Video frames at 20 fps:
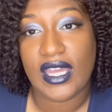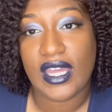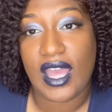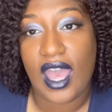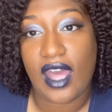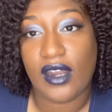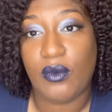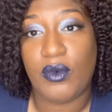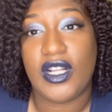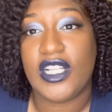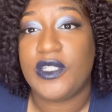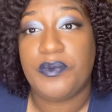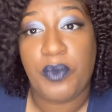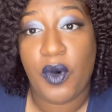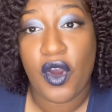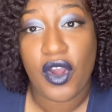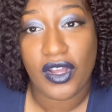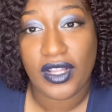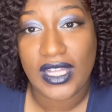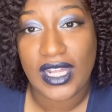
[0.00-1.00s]
I don't want to
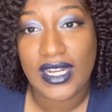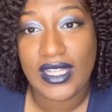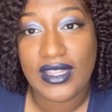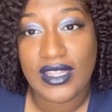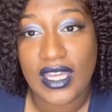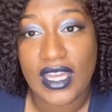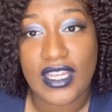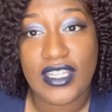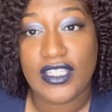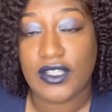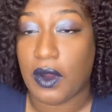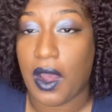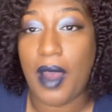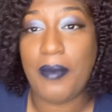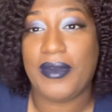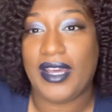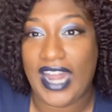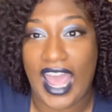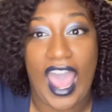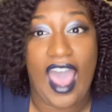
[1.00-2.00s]
spoil anything, so I'm going
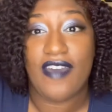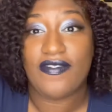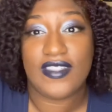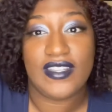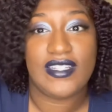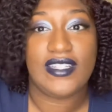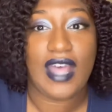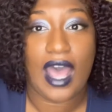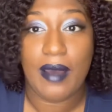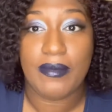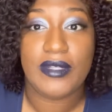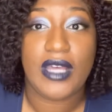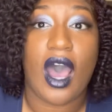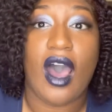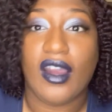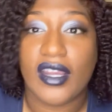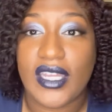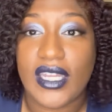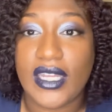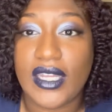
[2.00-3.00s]
to have to stop
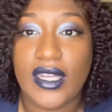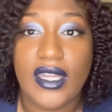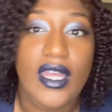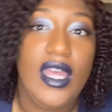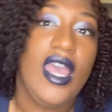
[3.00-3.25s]
talking